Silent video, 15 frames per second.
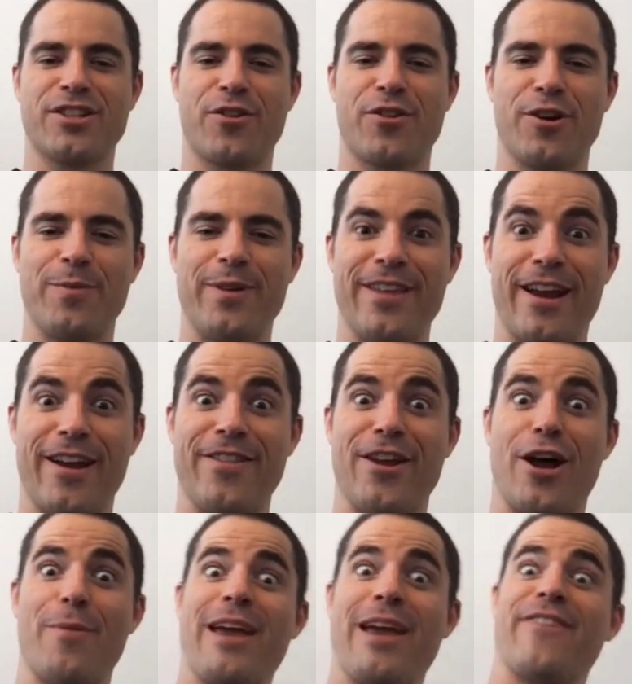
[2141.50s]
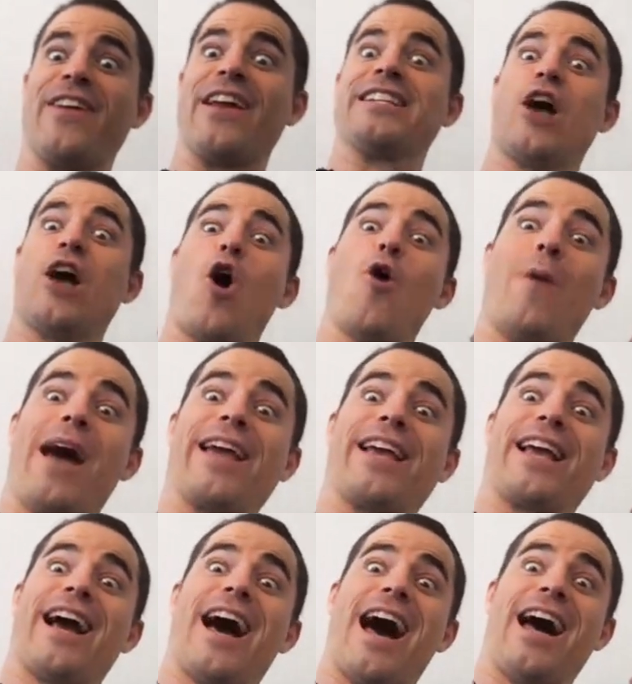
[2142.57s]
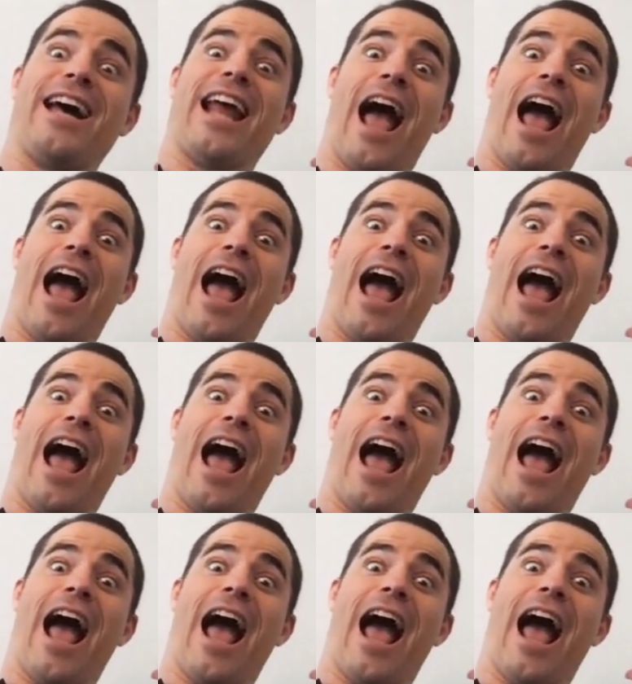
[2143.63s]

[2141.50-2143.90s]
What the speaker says: will be there, and then I'll make a face. Oh my God!